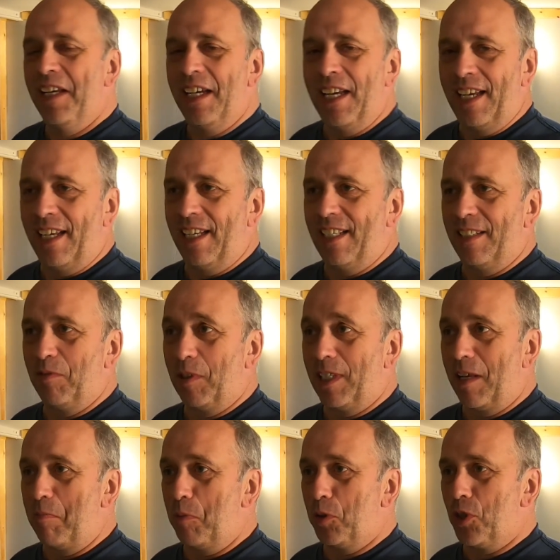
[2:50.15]
and what
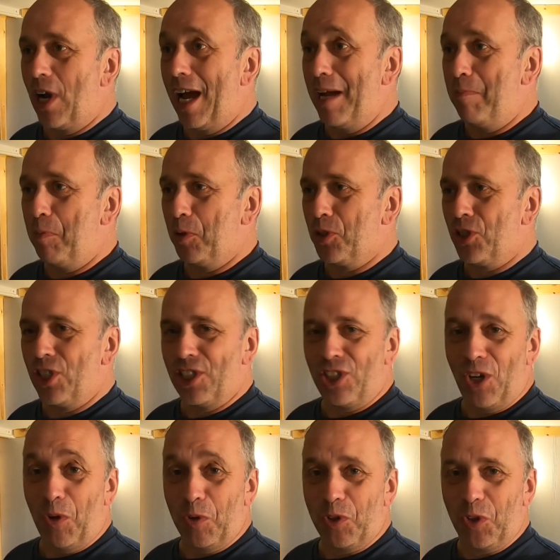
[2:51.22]
I purchased
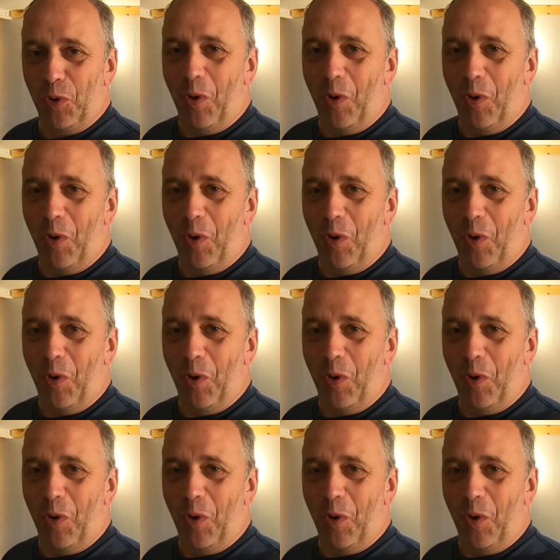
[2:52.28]
also.